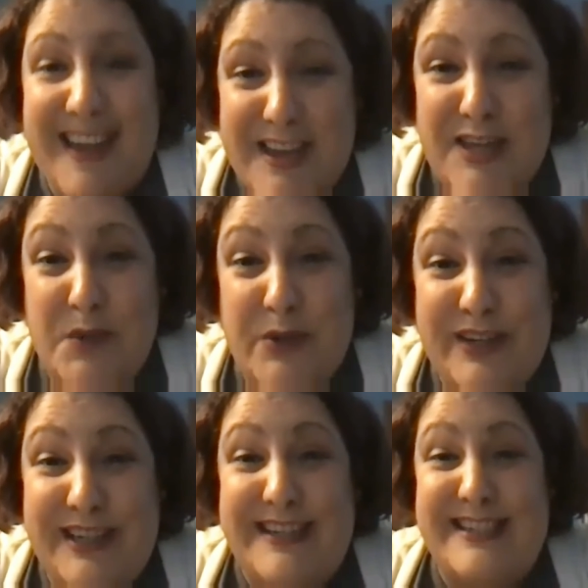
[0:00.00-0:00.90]

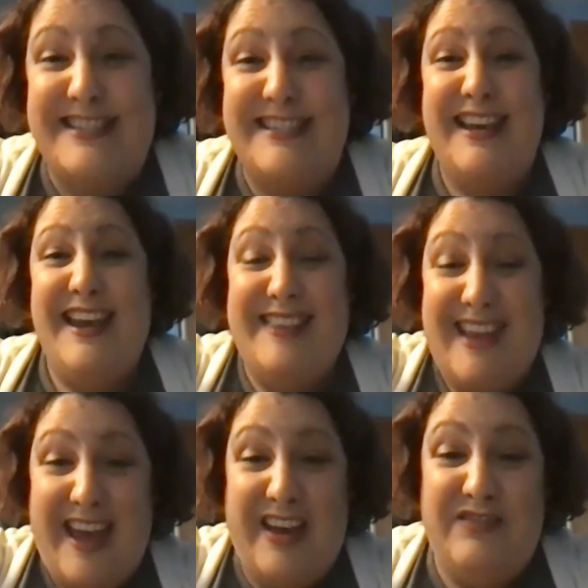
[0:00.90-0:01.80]
communities that
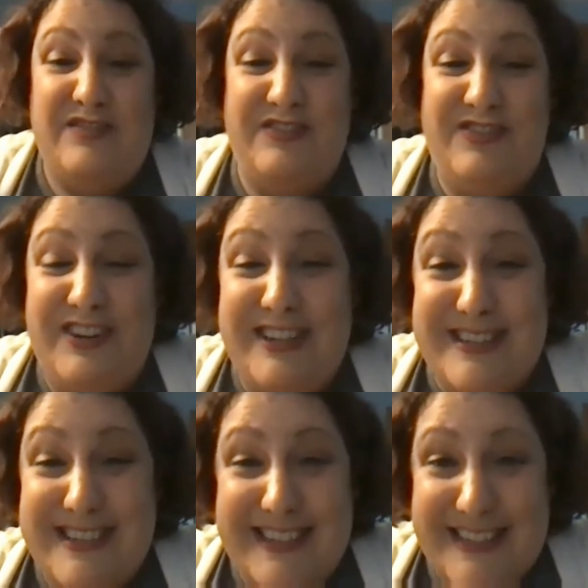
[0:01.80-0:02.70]
have very
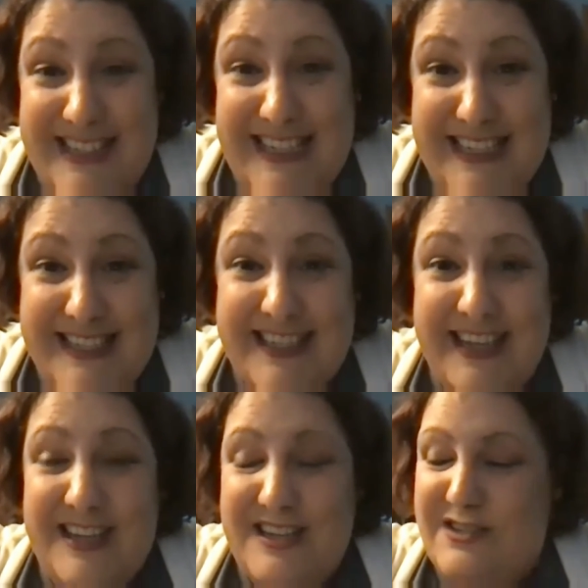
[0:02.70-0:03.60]
distinct needs
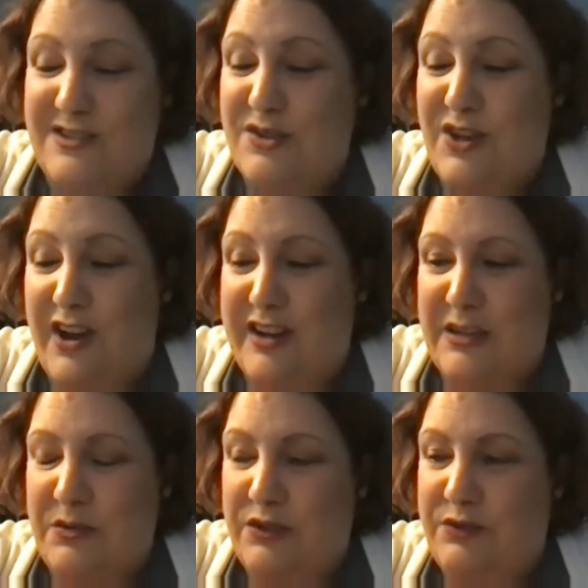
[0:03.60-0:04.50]
so
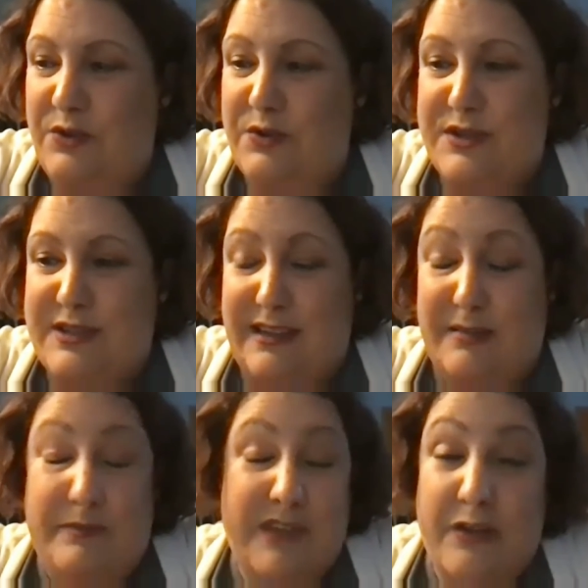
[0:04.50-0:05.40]
talking with folks
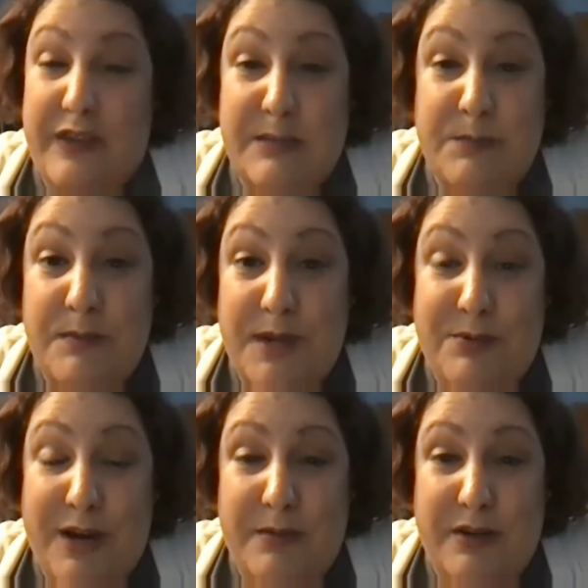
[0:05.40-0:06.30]
um, you know that's been my
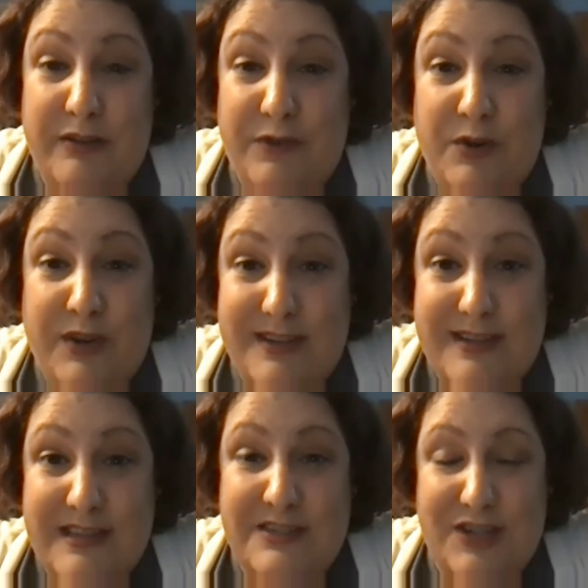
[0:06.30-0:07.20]
primary focus
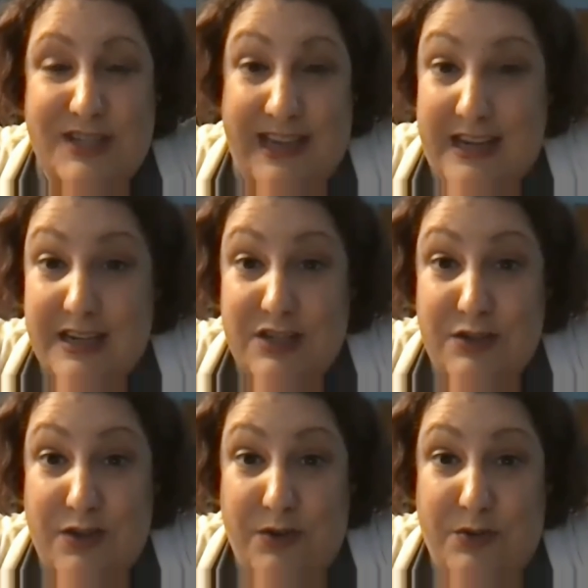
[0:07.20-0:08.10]
is just getting to
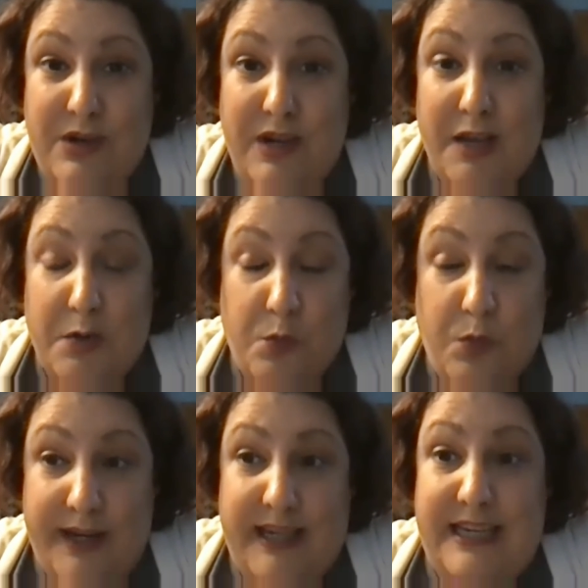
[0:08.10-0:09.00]
know
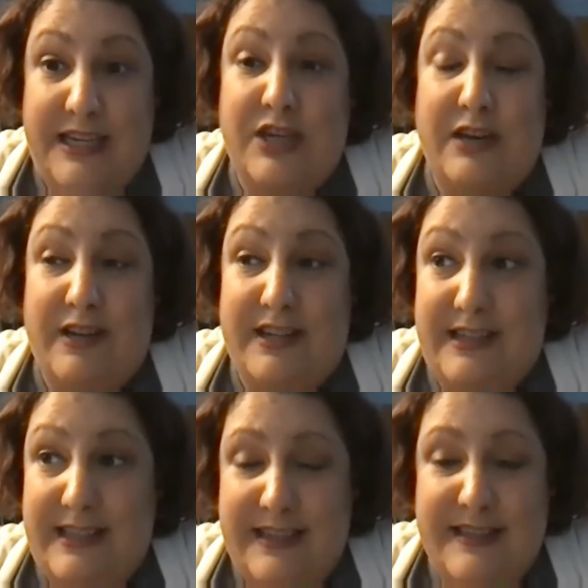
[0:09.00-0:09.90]
what each area
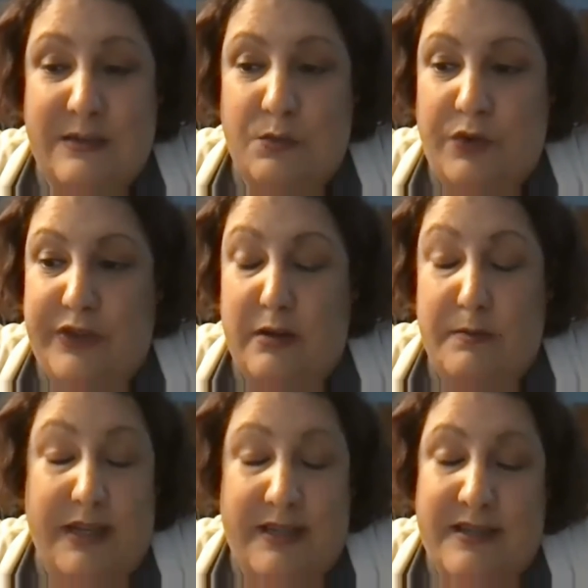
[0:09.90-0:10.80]
needs and what their
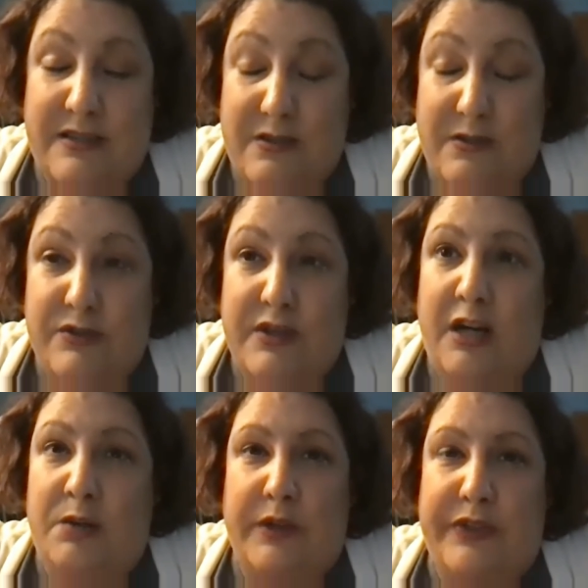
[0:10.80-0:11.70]
biggest concerns
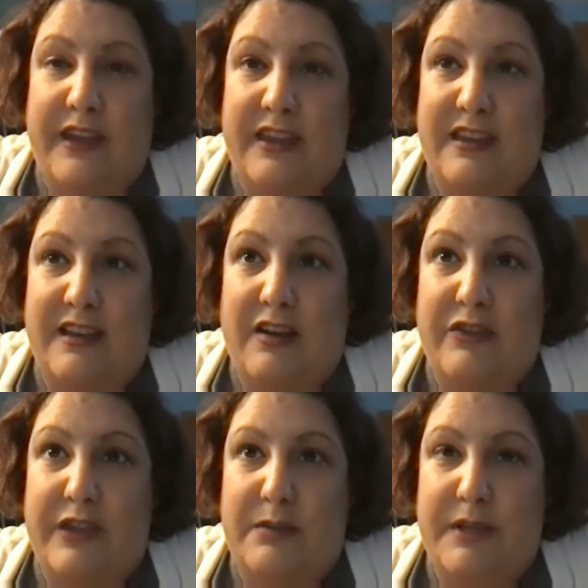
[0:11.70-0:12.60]
are what they think
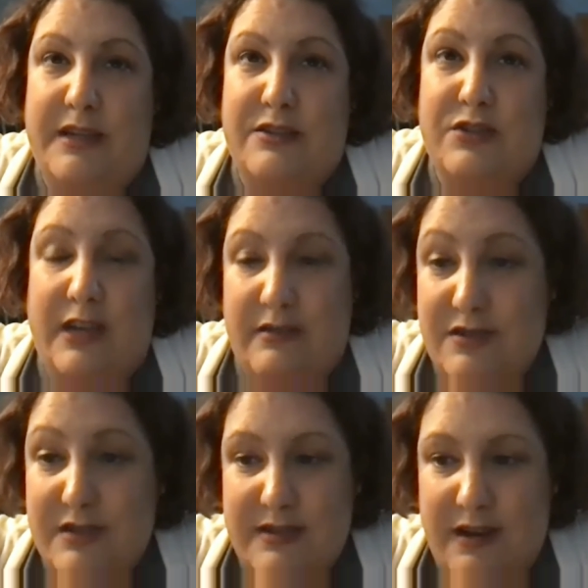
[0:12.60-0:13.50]
their biggest
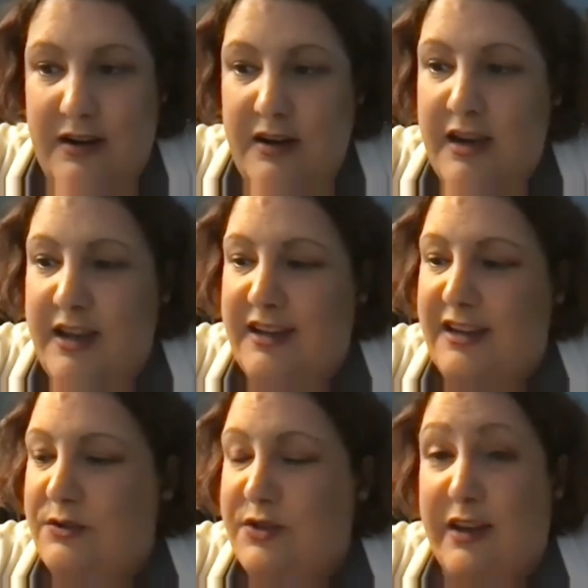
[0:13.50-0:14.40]
challenges are you
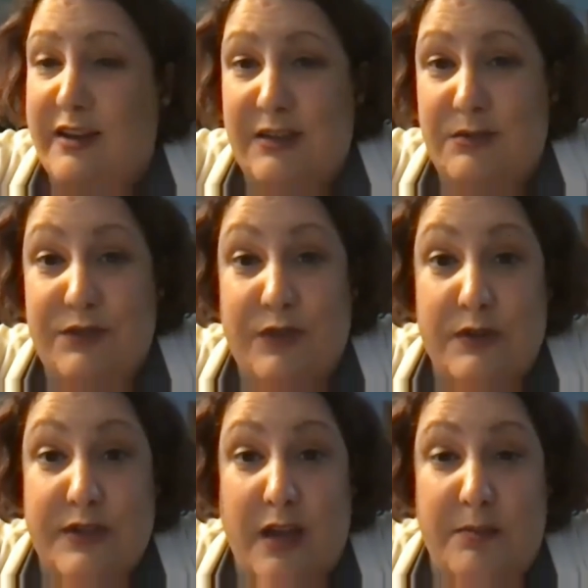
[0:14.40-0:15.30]
know talking with
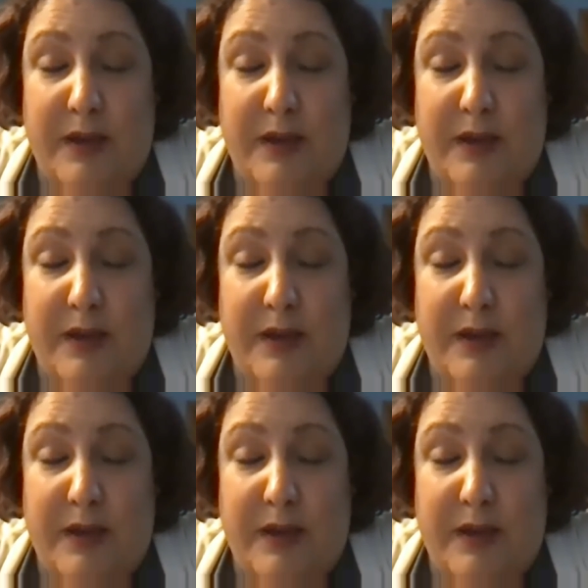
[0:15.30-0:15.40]
folks up